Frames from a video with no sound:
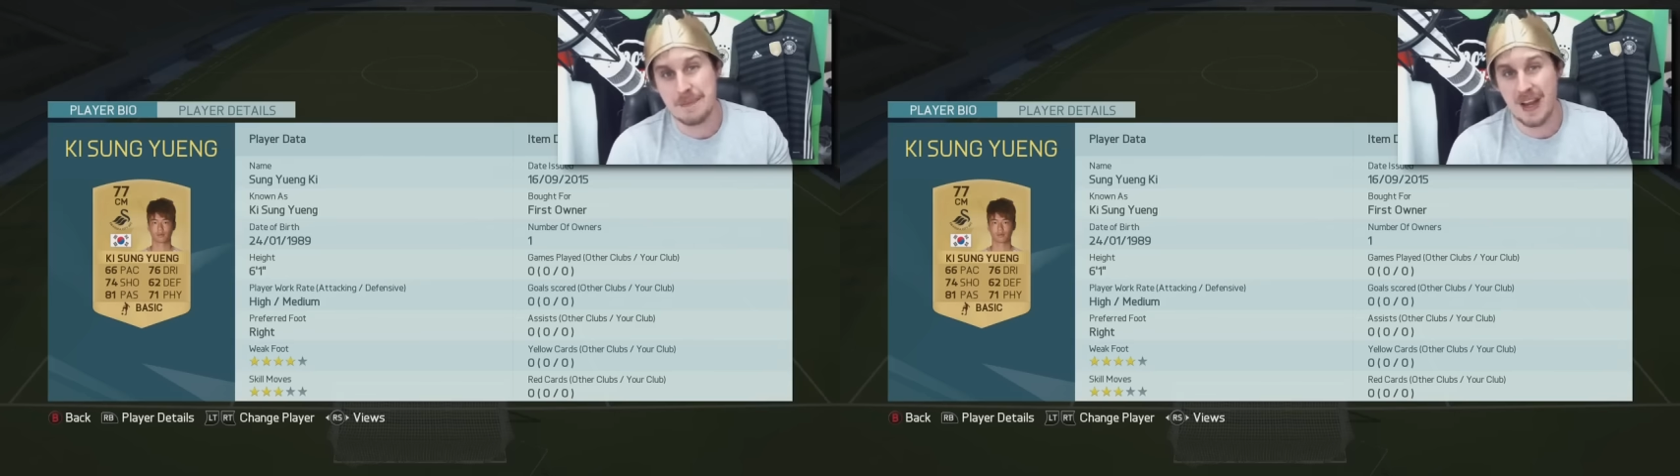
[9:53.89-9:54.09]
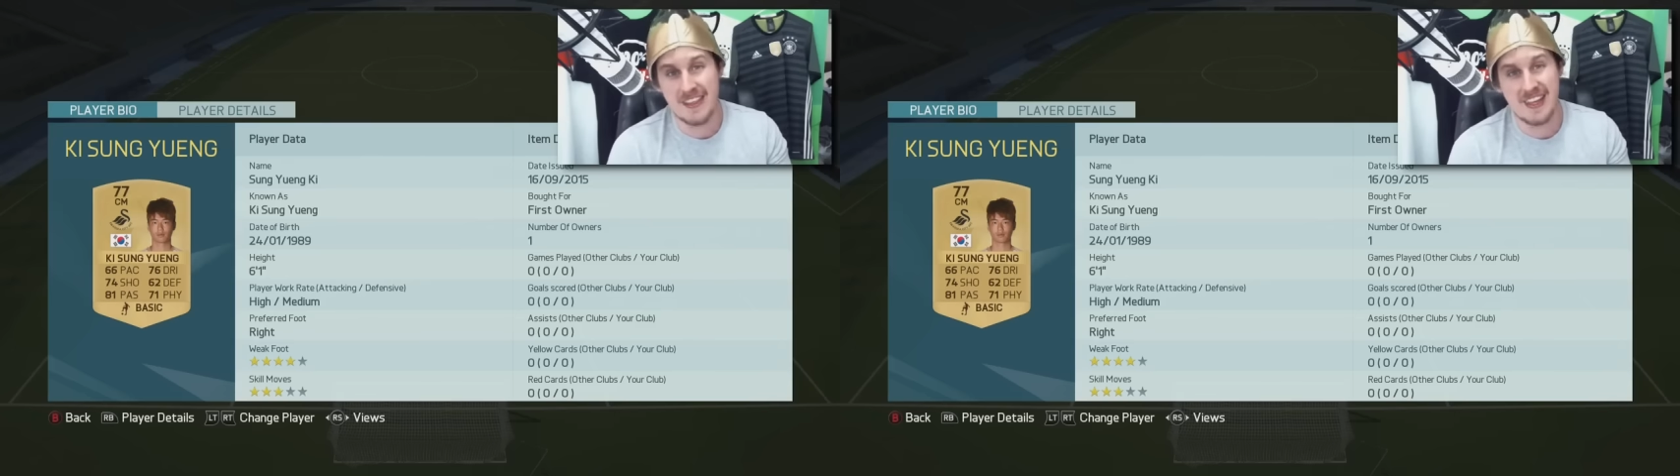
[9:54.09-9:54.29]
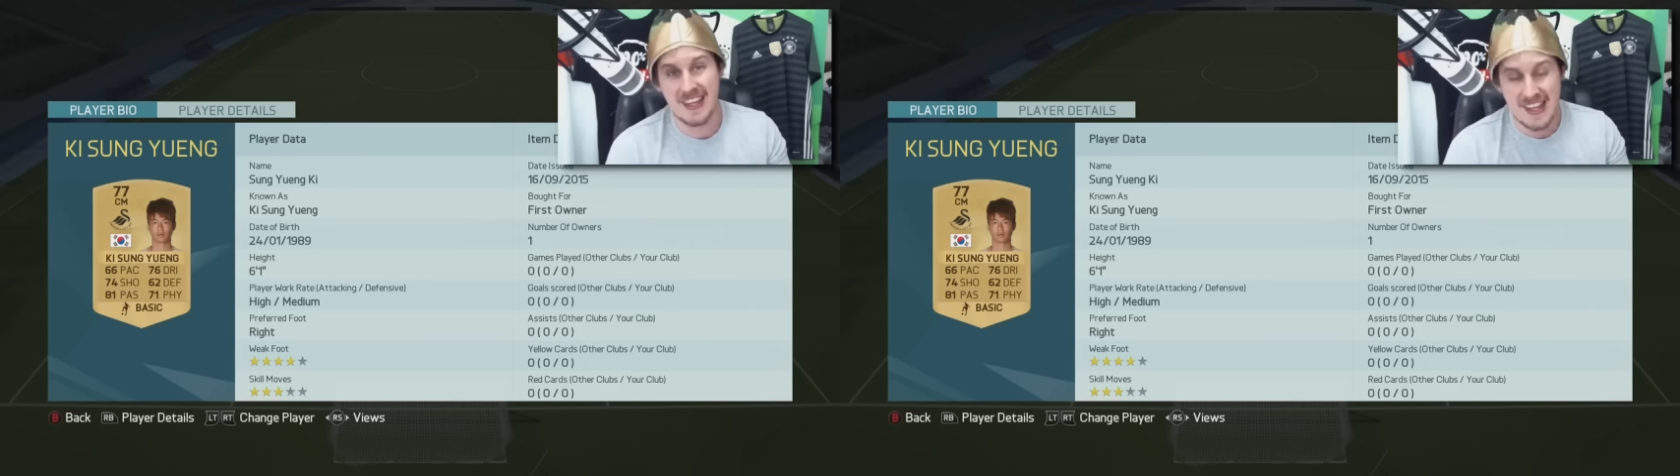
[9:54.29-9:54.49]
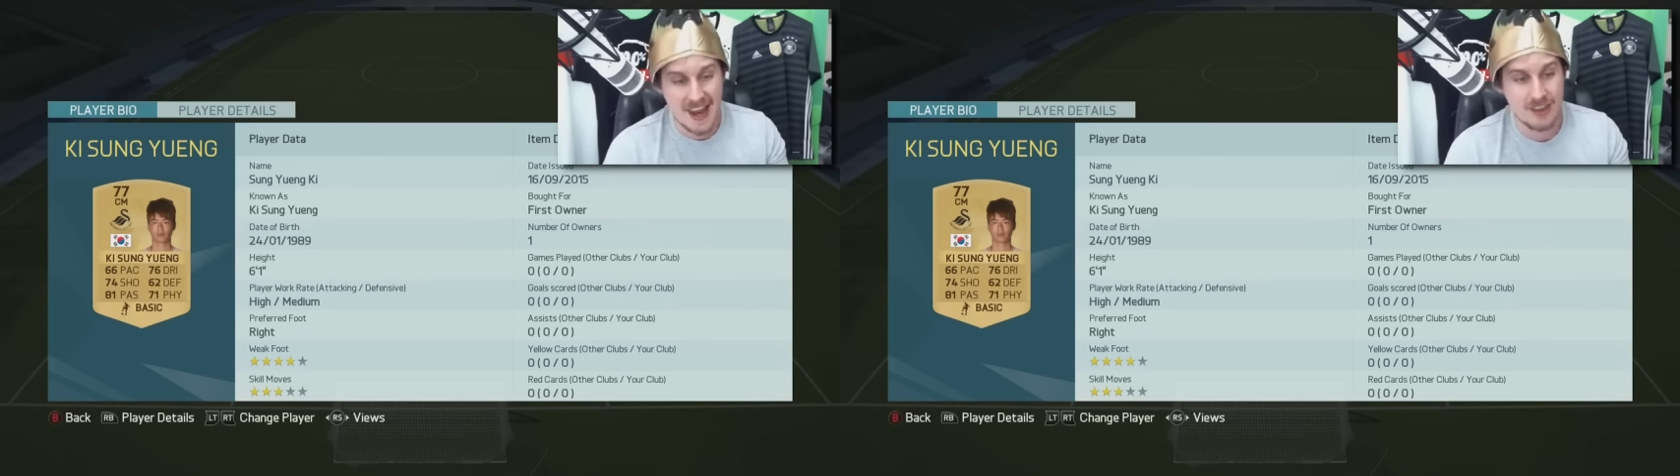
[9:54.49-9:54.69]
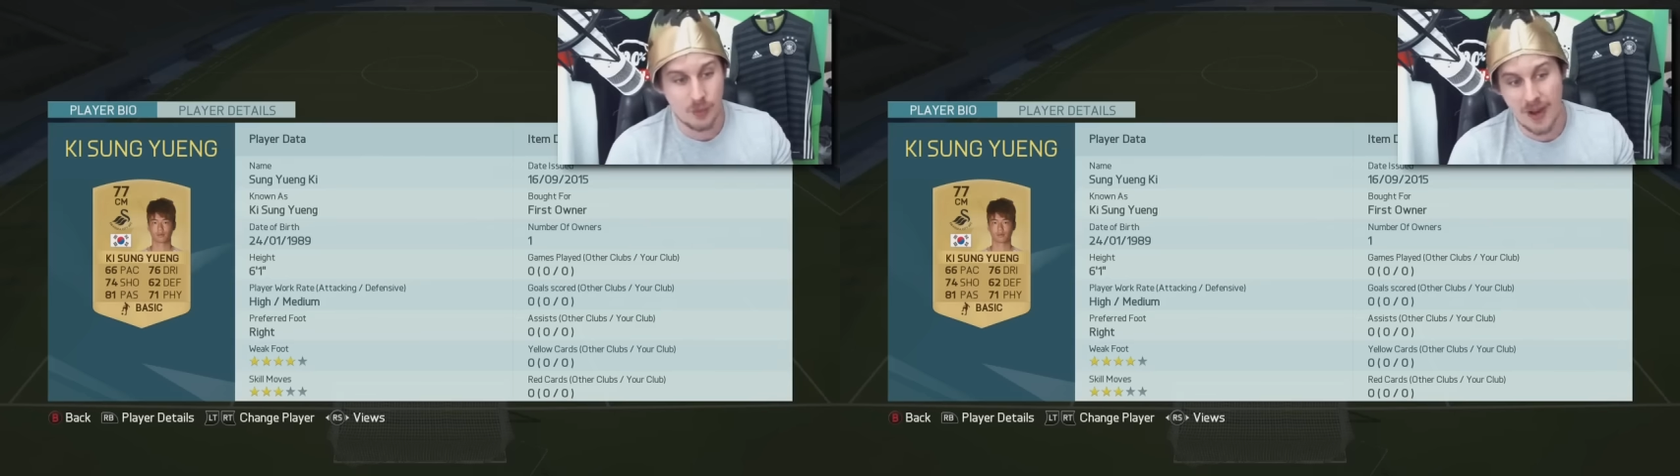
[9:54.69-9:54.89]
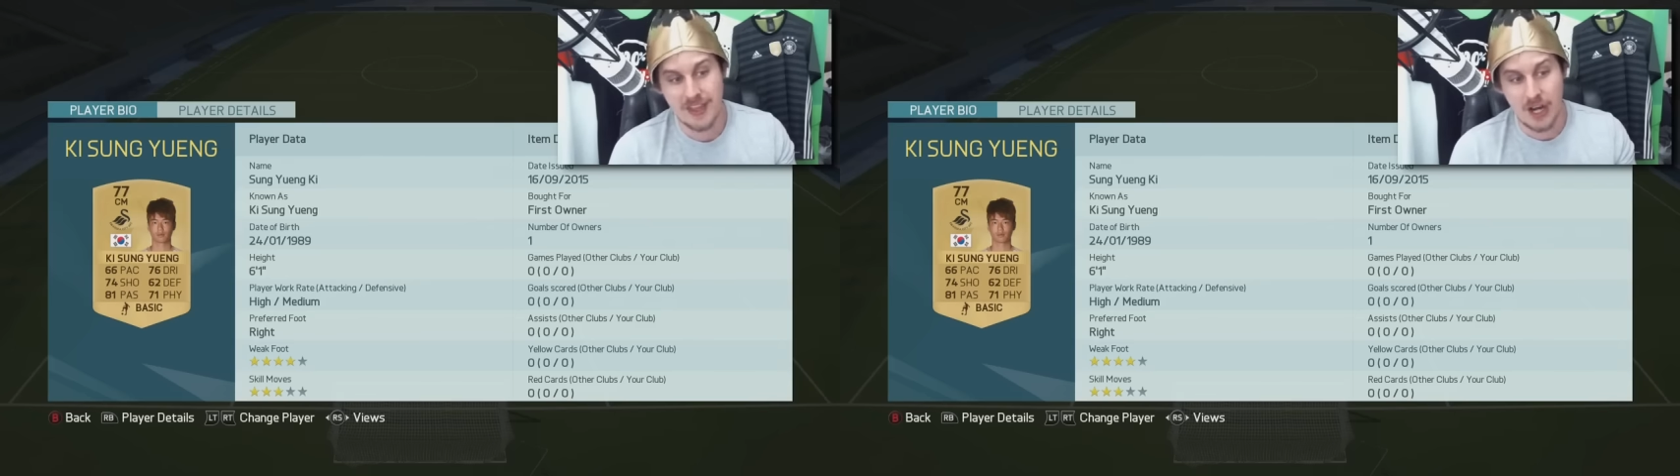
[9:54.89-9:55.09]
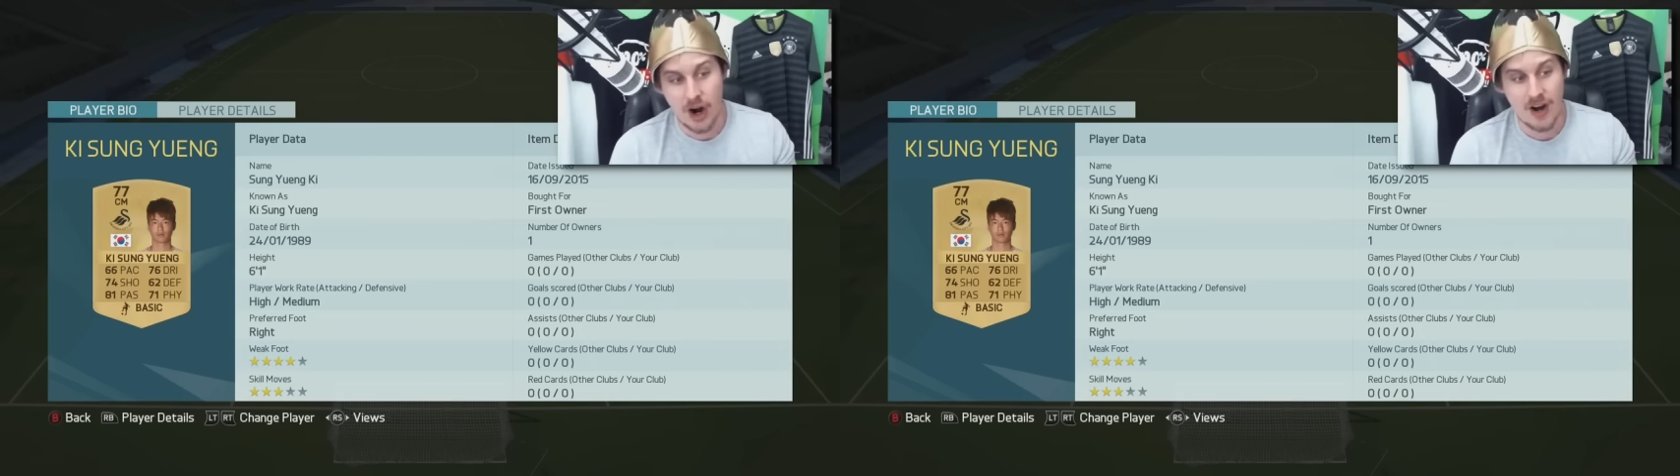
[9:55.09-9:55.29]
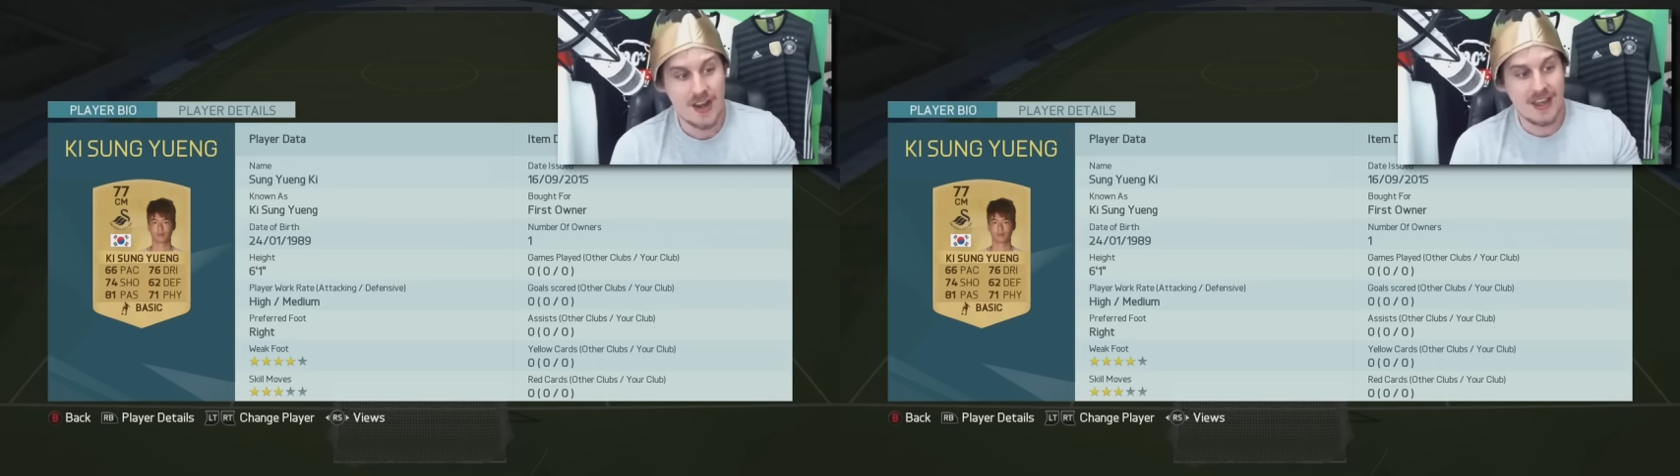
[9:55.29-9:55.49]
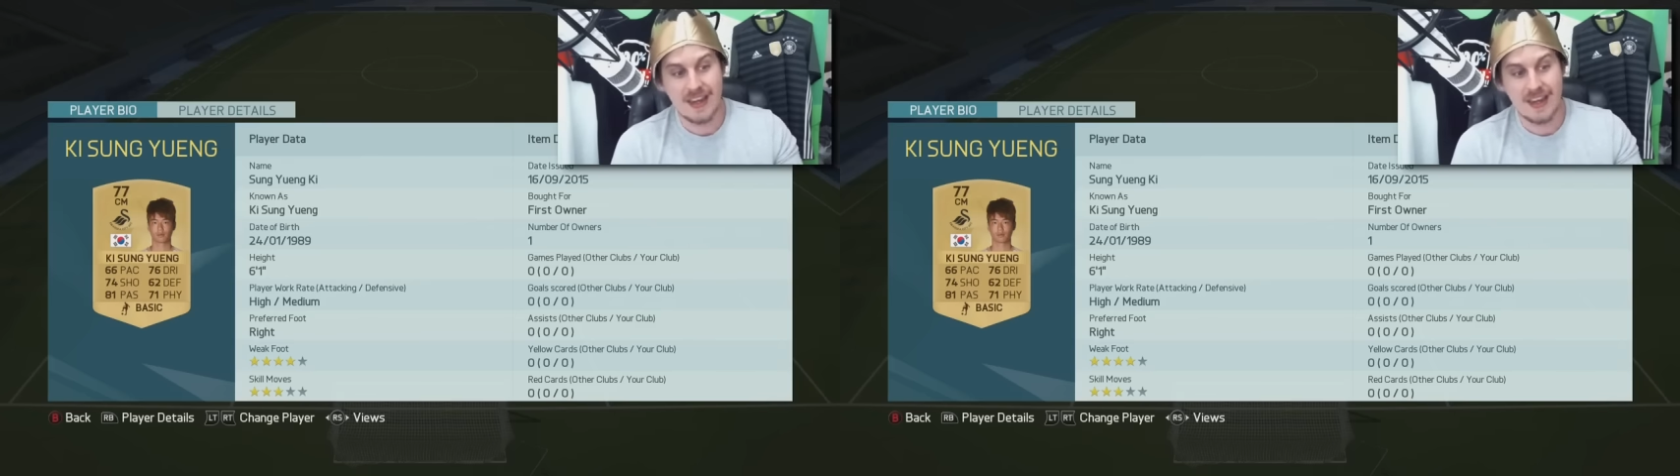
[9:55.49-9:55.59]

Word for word: but I think EA, the way they are,